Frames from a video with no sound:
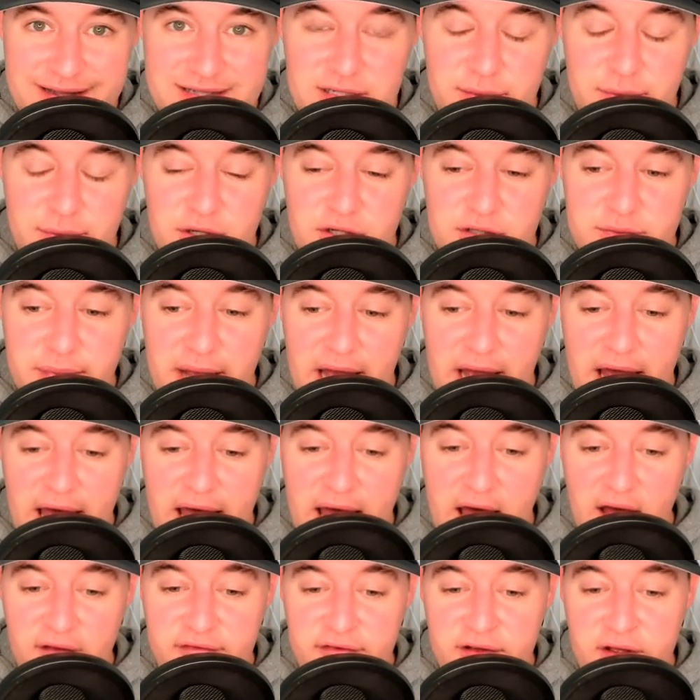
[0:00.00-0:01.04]
SMU's
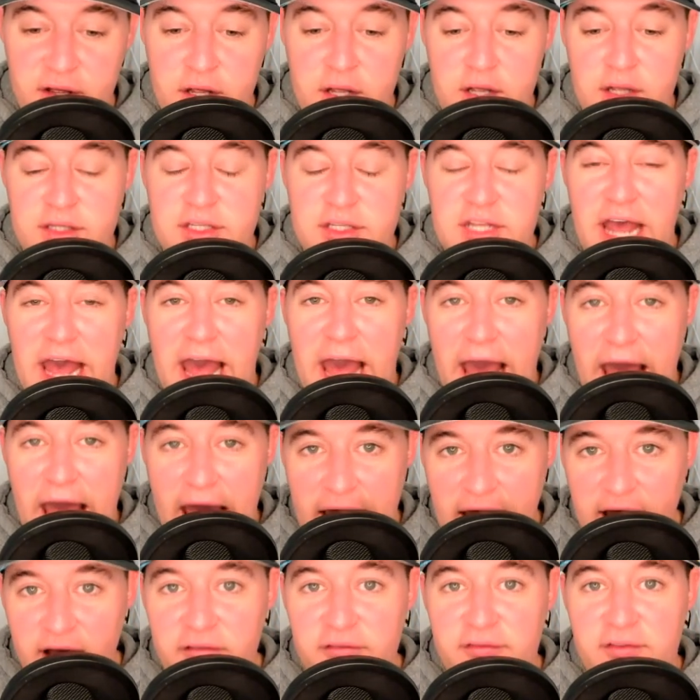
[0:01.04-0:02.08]
behalf to
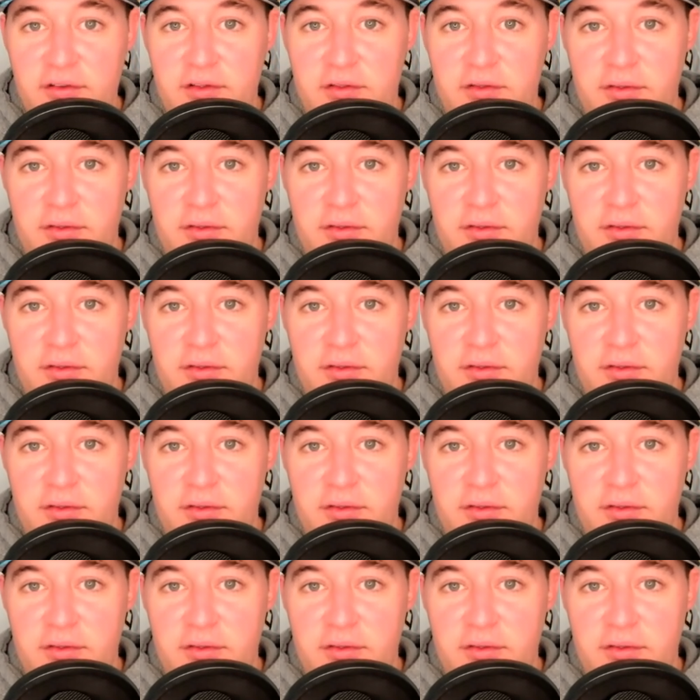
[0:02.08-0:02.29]
have